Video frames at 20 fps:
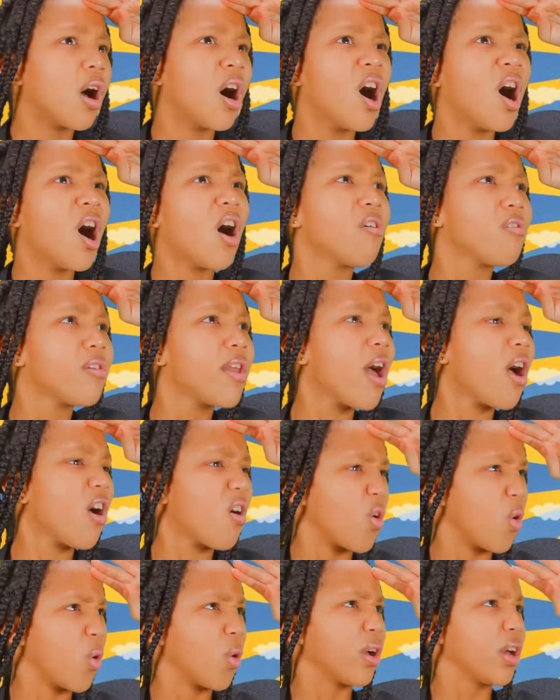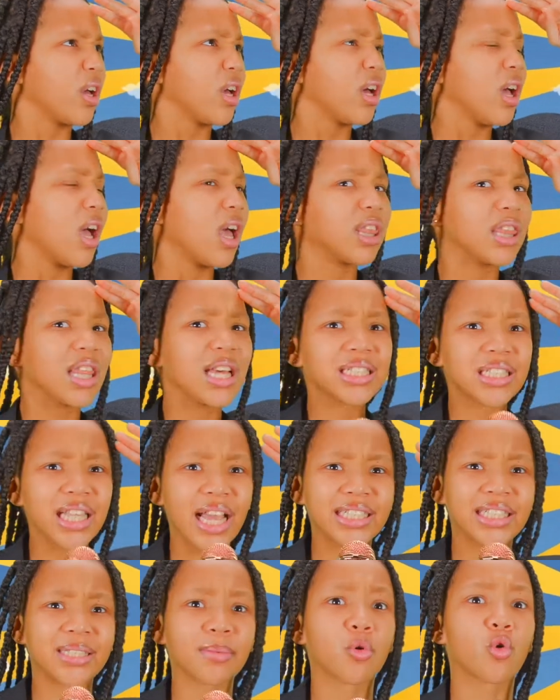Oh no! It looks
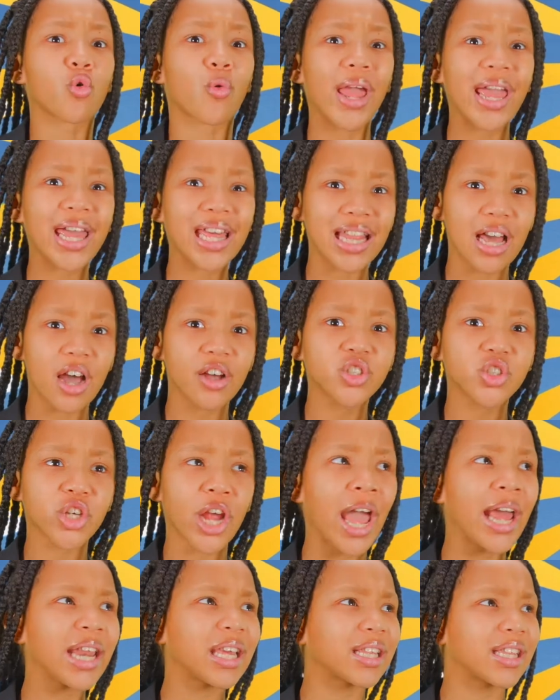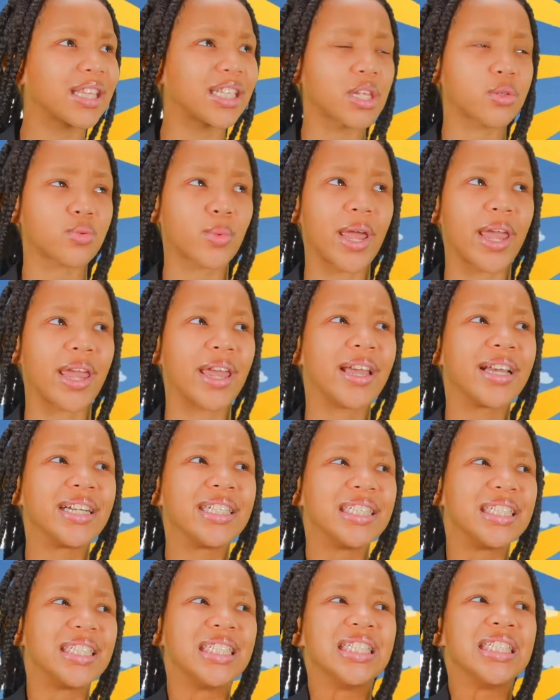like some gray clouds are heading this way.
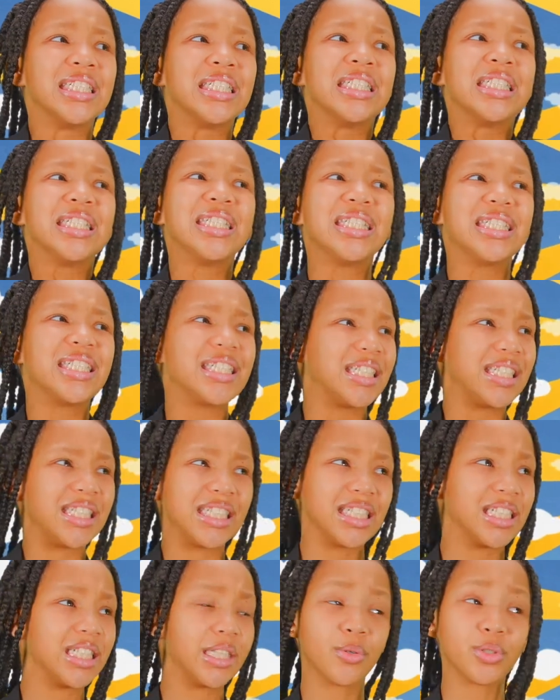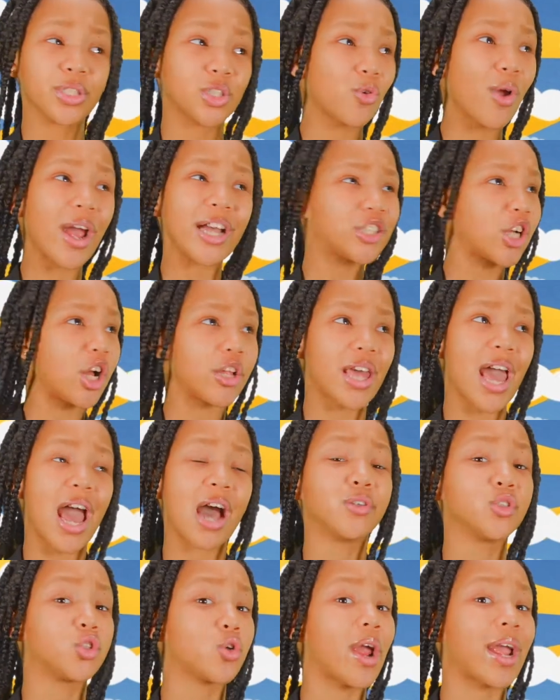Scratch all the
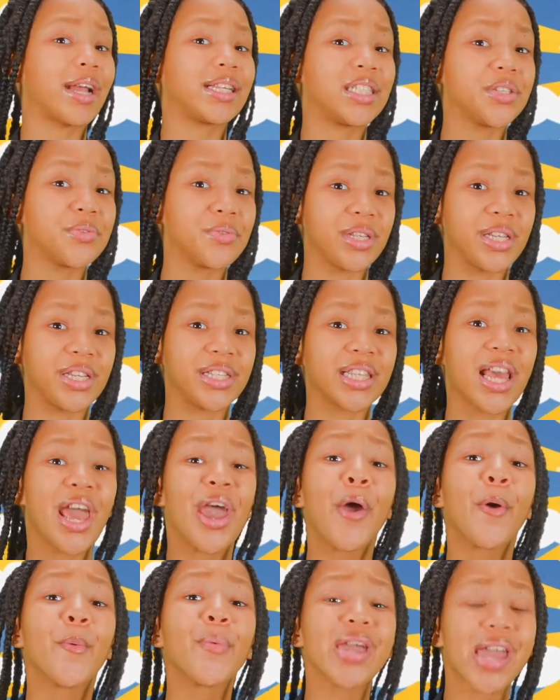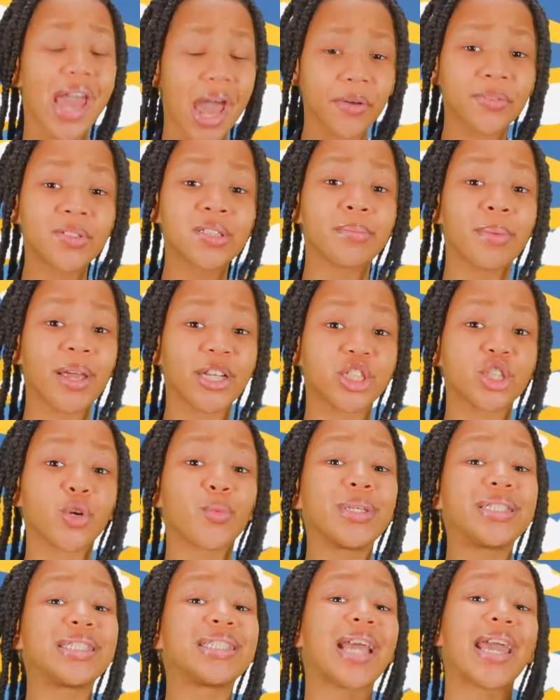outdoor activities. We have to make sure
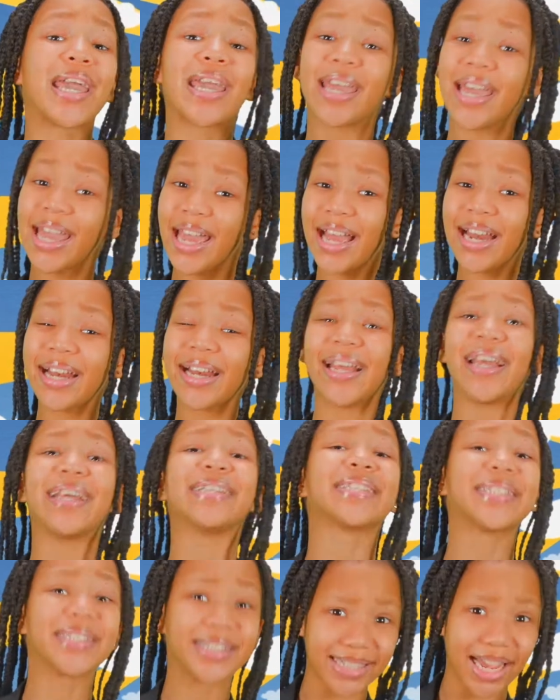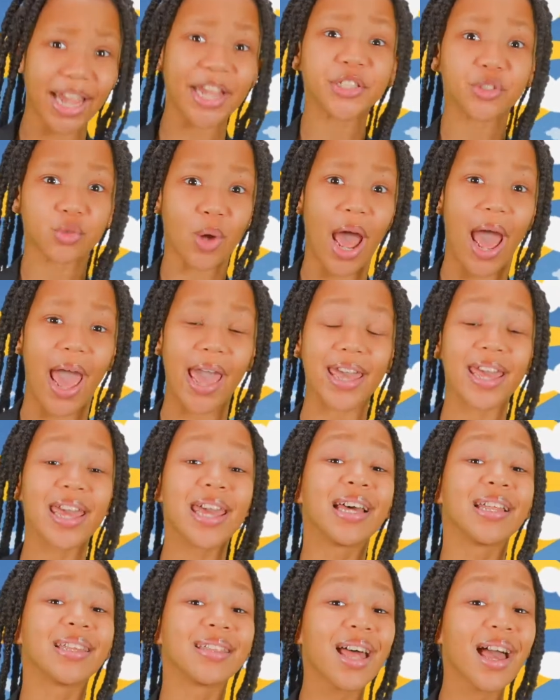we stay in and stay dry.
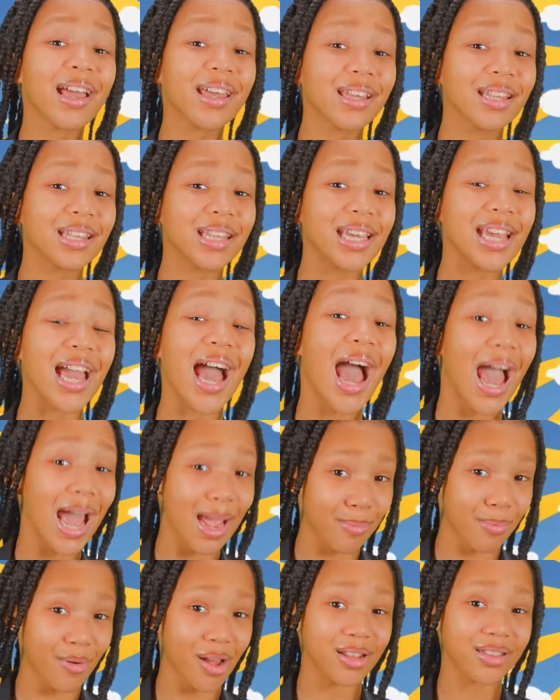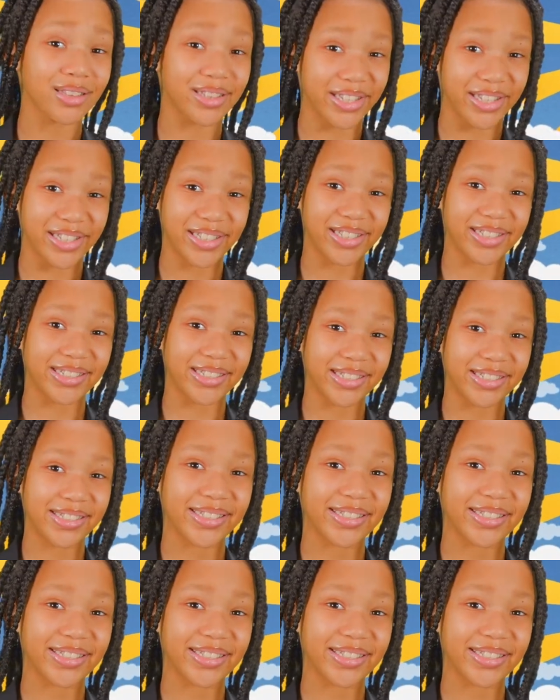Luckily, I brought this.